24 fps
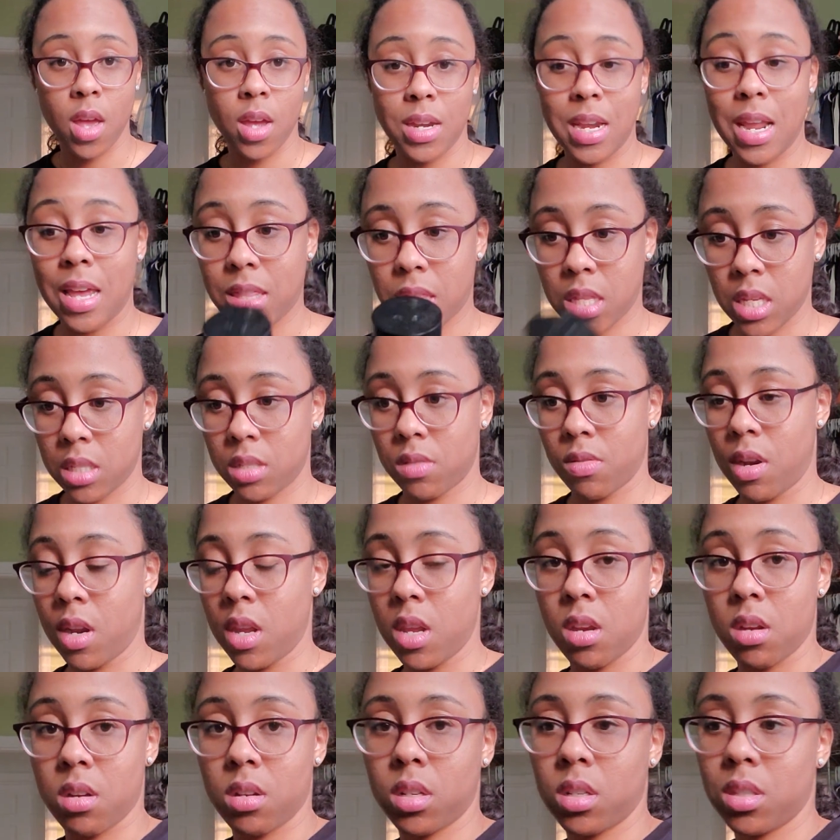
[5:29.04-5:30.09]
not this right
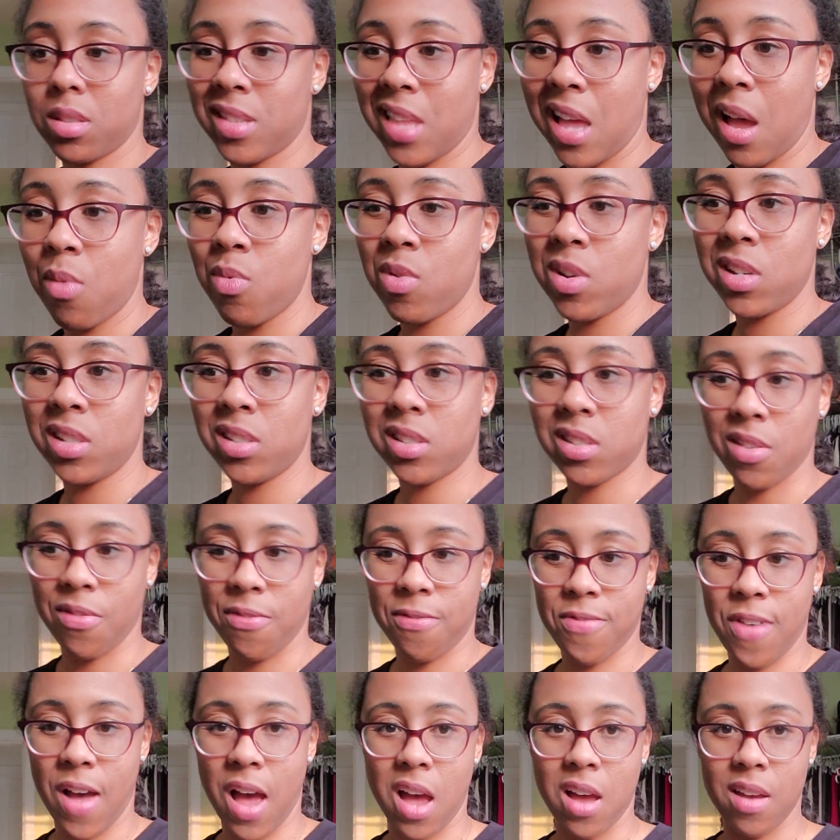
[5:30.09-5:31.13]
here. That one is a
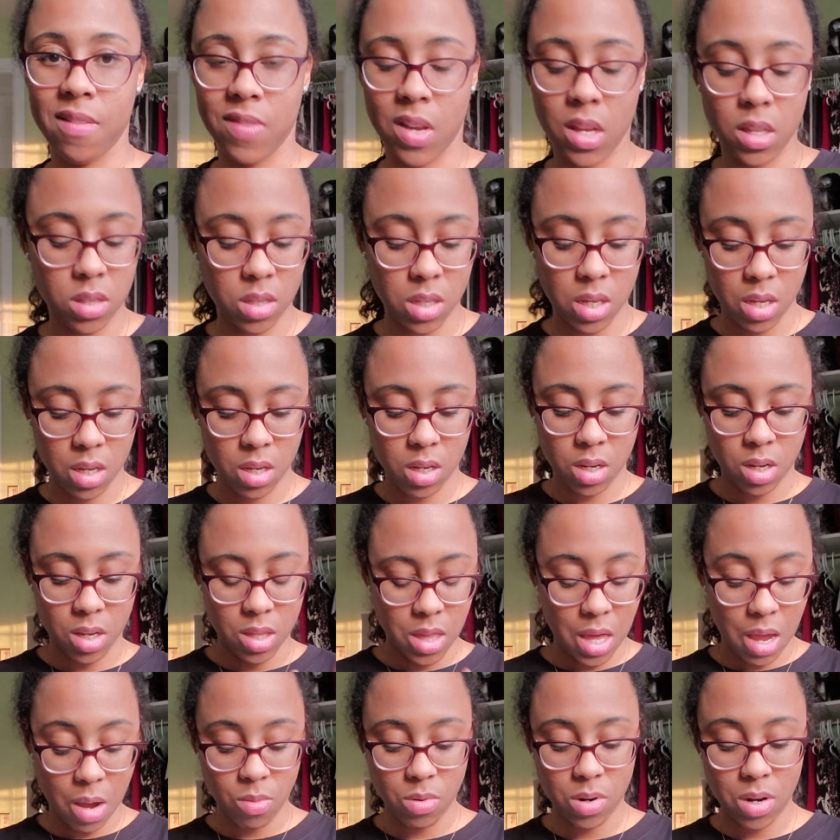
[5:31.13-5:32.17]
5, I think. And
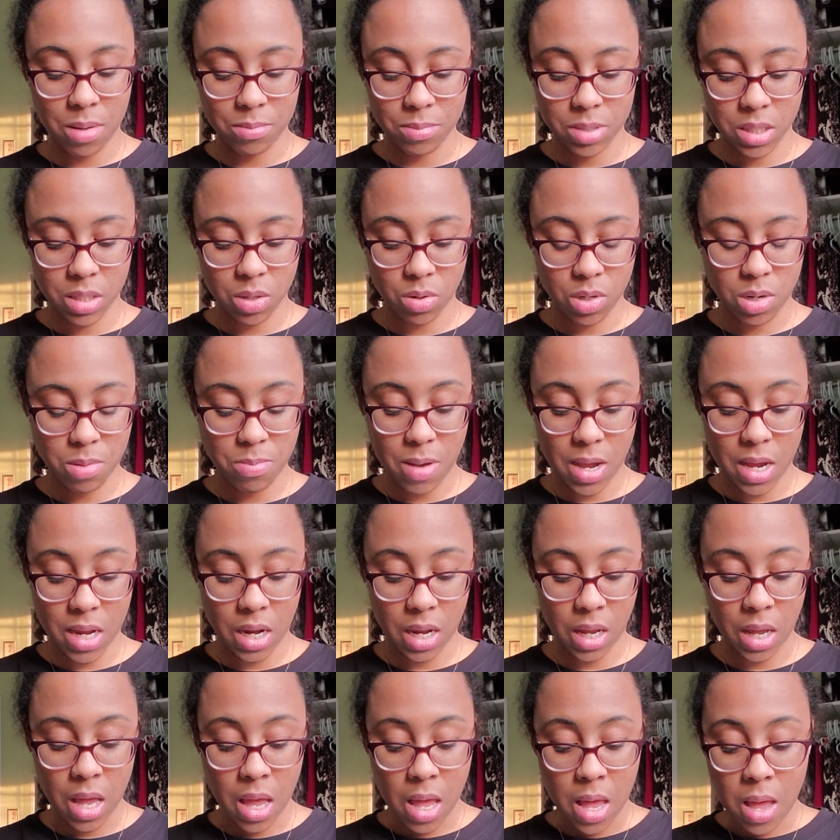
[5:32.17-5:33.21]
that one I'm still
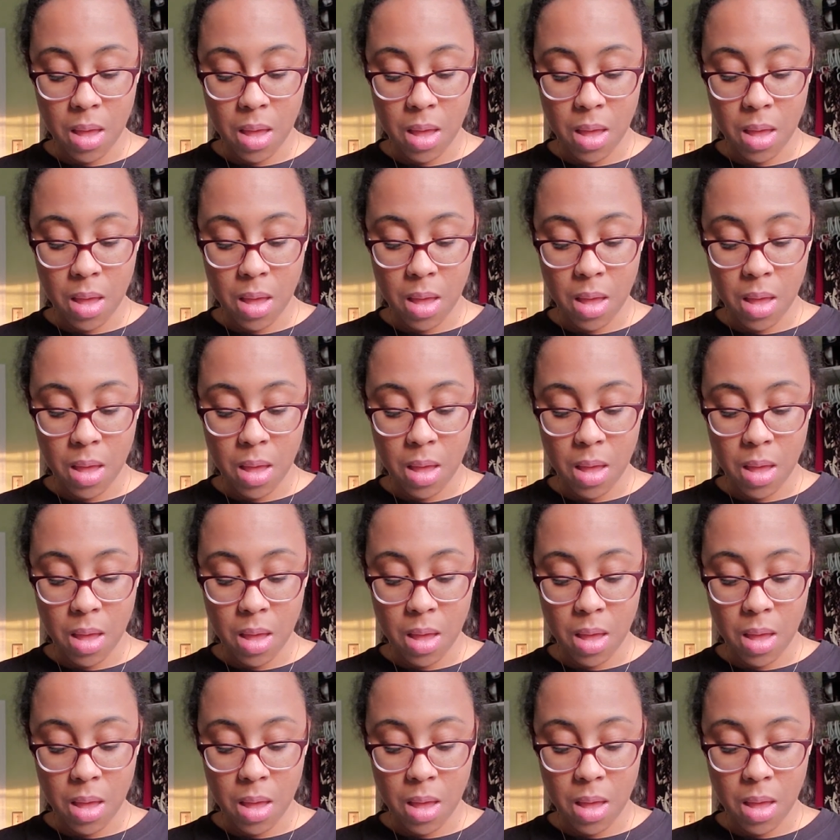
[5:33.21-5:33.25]
debating.